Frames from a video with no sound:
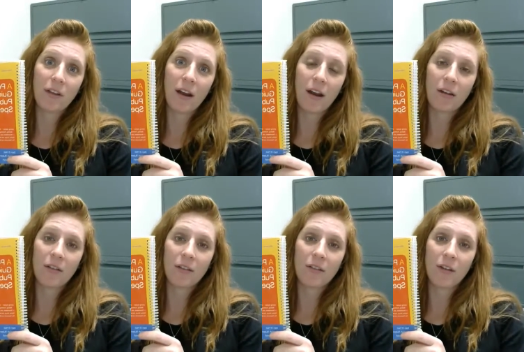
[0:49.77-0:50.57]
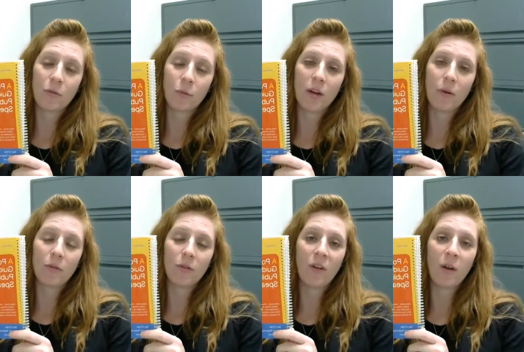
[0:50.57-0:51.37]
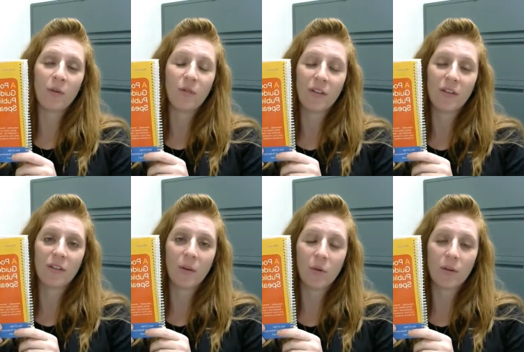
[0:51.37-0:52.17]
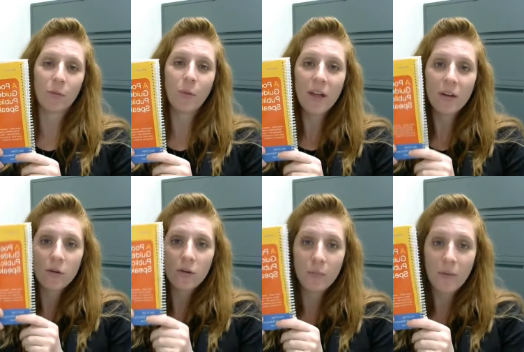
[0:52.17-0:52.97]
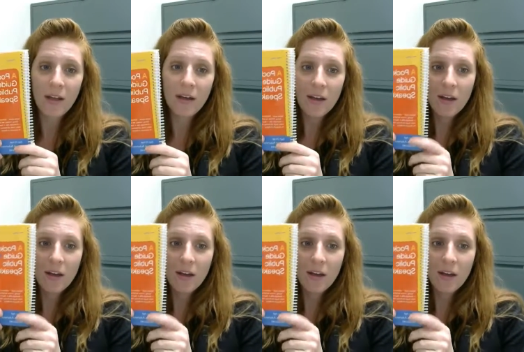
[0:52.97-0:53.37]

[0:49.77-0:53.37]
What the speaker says: and since we don't do face-to-face except once a week, you should be